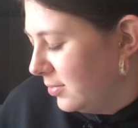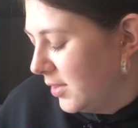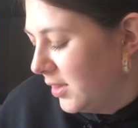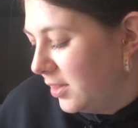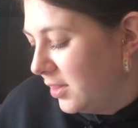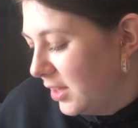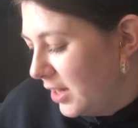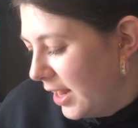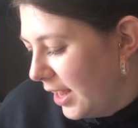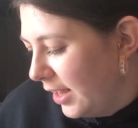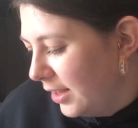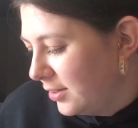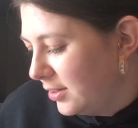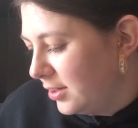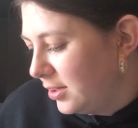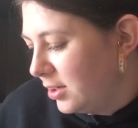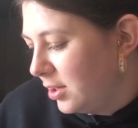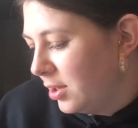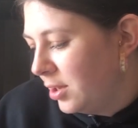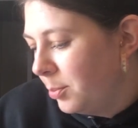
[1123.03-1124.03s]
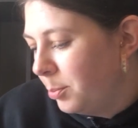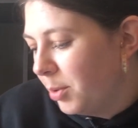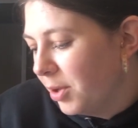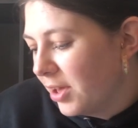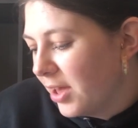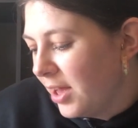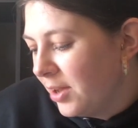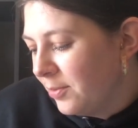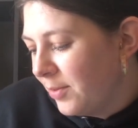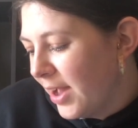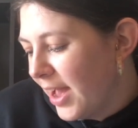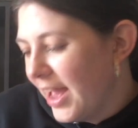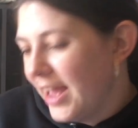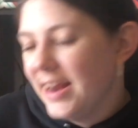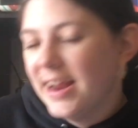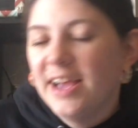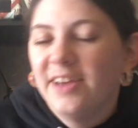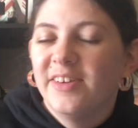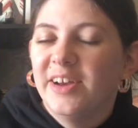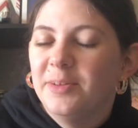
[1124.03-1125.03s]
The next book I
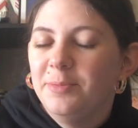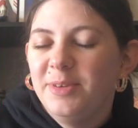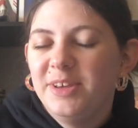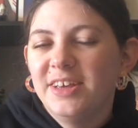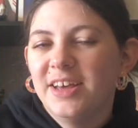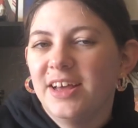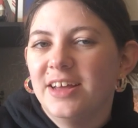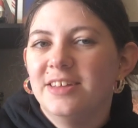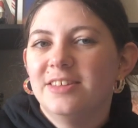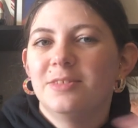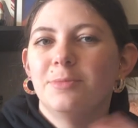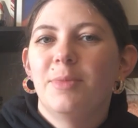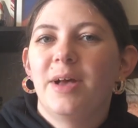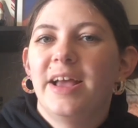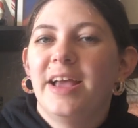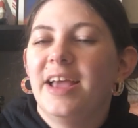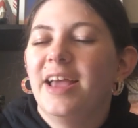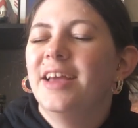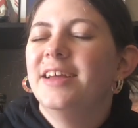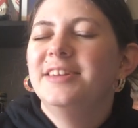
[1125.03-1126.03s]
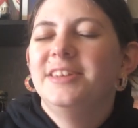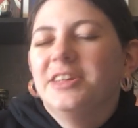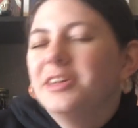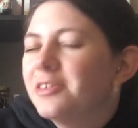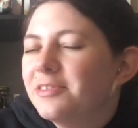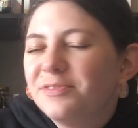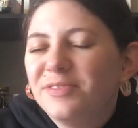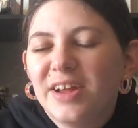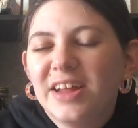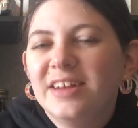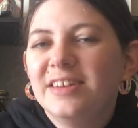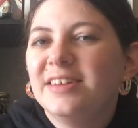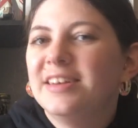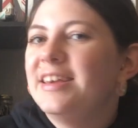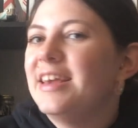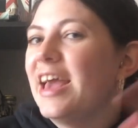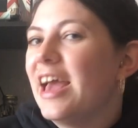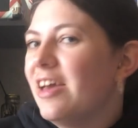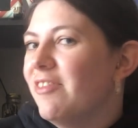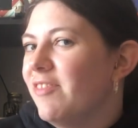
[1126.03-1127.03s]
read because my dear friend
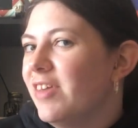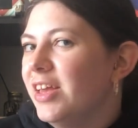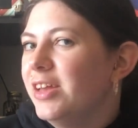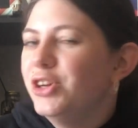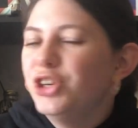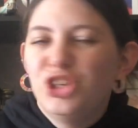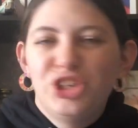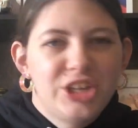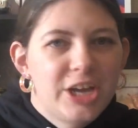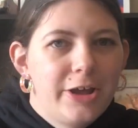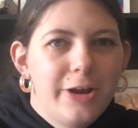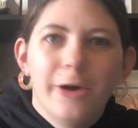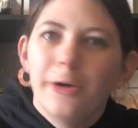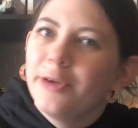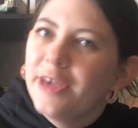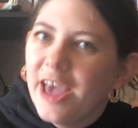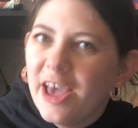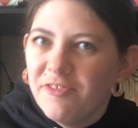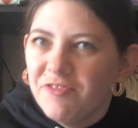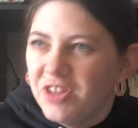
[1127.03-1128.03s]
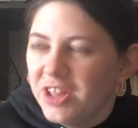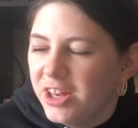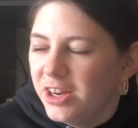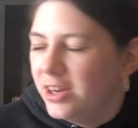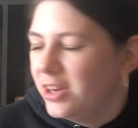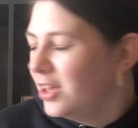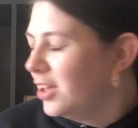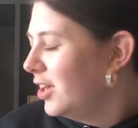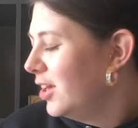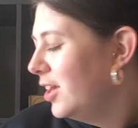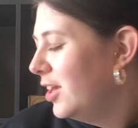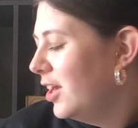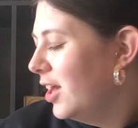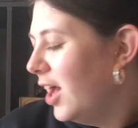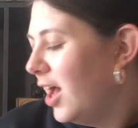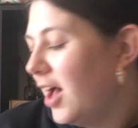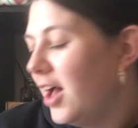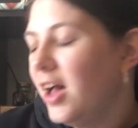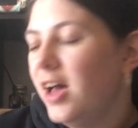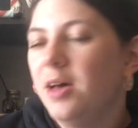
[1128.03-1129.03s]
Kevin, shout out Kevin,
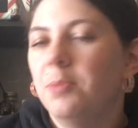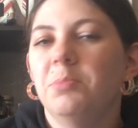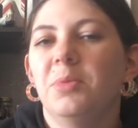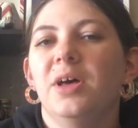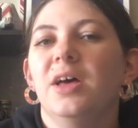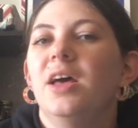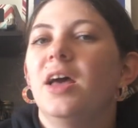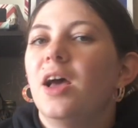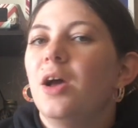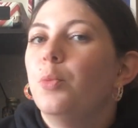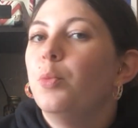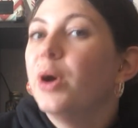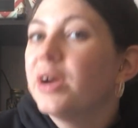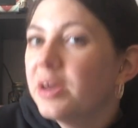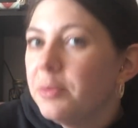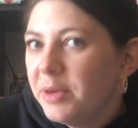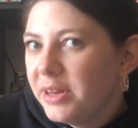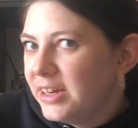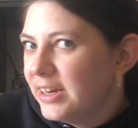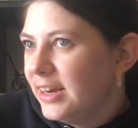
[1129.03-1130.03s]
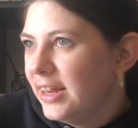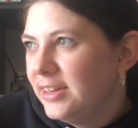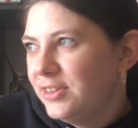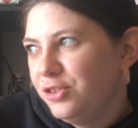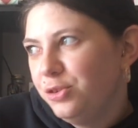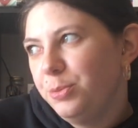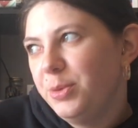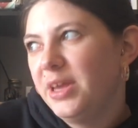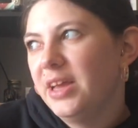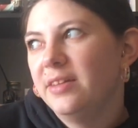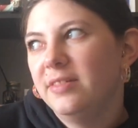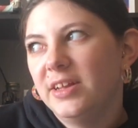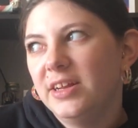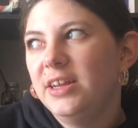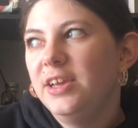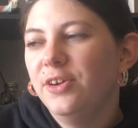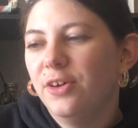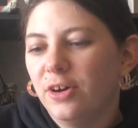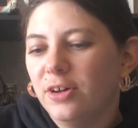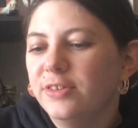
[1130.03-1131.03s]
recommended it to me, and then
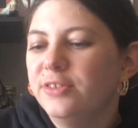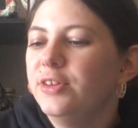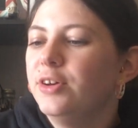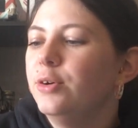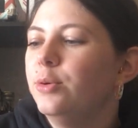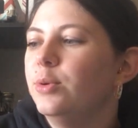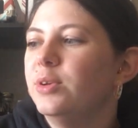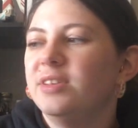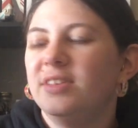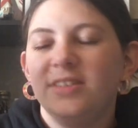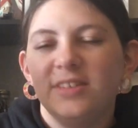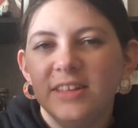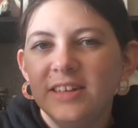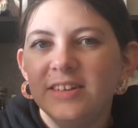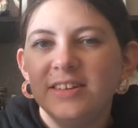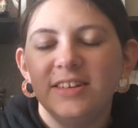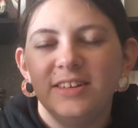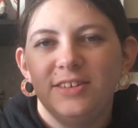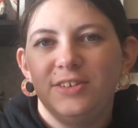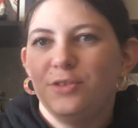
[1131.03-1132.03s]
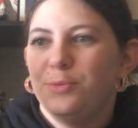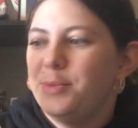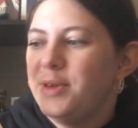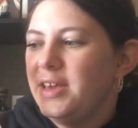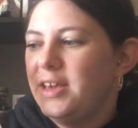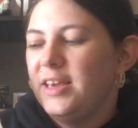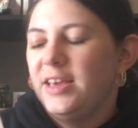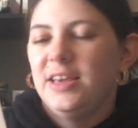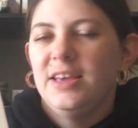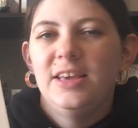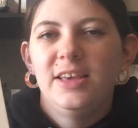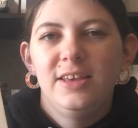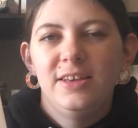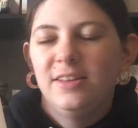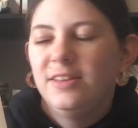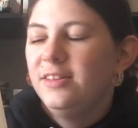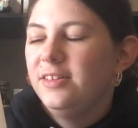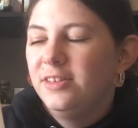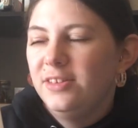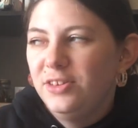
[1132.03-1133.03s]
he also sent it to me. He,
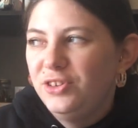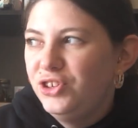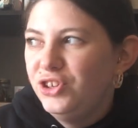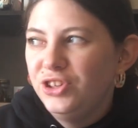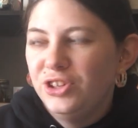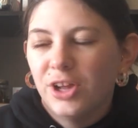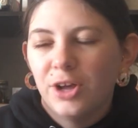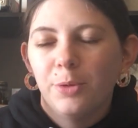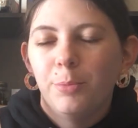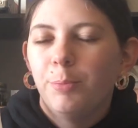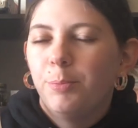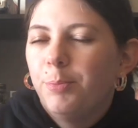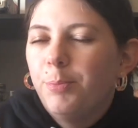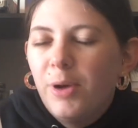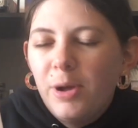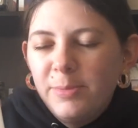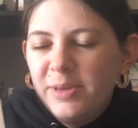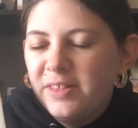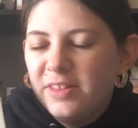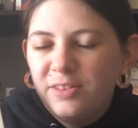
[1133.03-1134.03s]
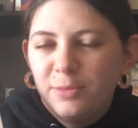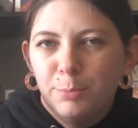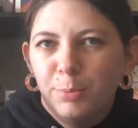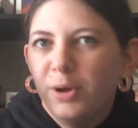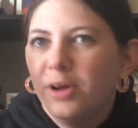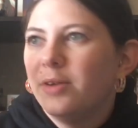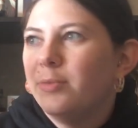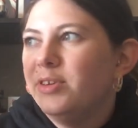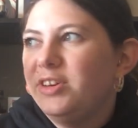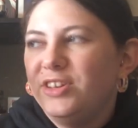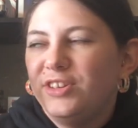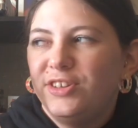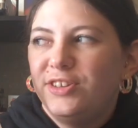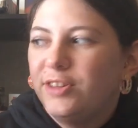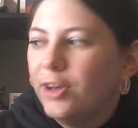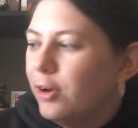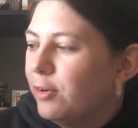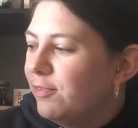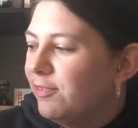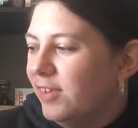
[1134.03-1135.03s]
bought me this book, which is
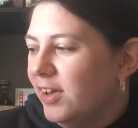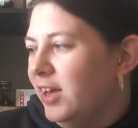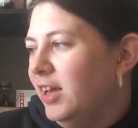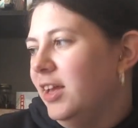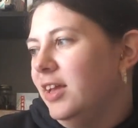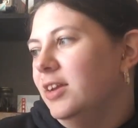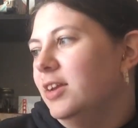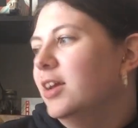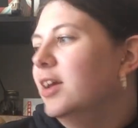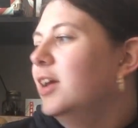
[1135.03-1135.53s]
so fun.